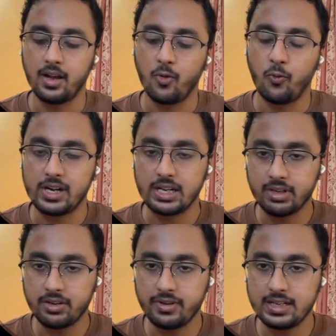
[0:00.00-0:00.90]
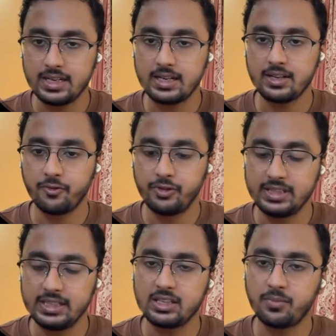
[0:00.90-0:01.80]
Whatever we did
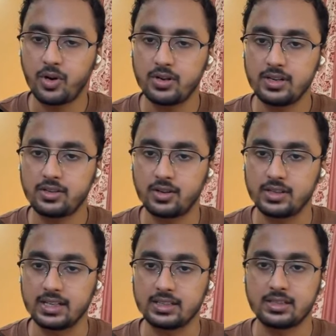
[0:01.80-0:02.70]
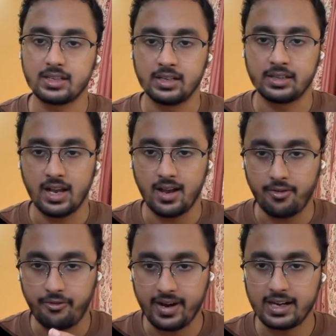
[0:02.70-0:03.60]
within the bonded context, the
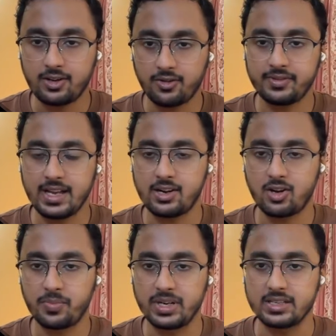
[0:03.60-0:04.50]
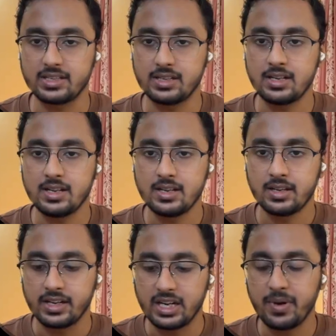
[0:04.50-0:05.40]
effect of that operation
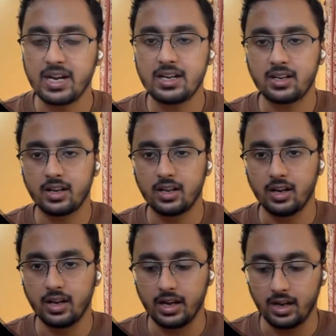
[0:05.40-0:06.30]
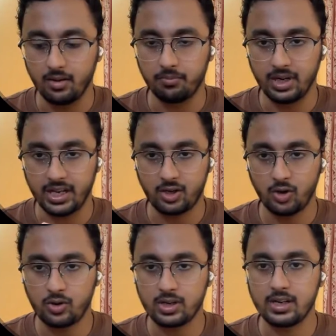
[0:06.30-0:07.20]
remained like
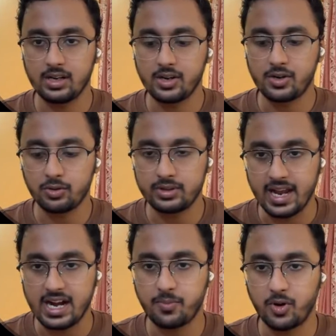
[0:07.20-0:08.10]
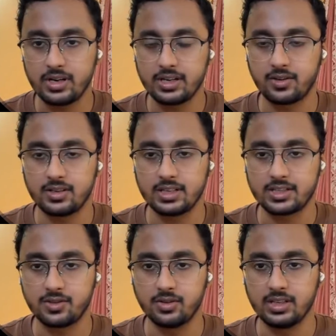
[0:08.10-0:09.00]
local to that bonded
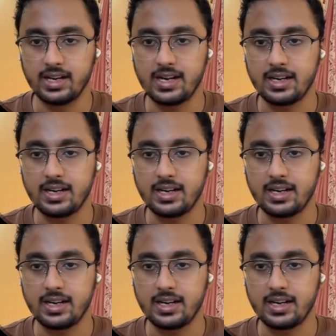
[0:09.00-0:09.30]
context only, right?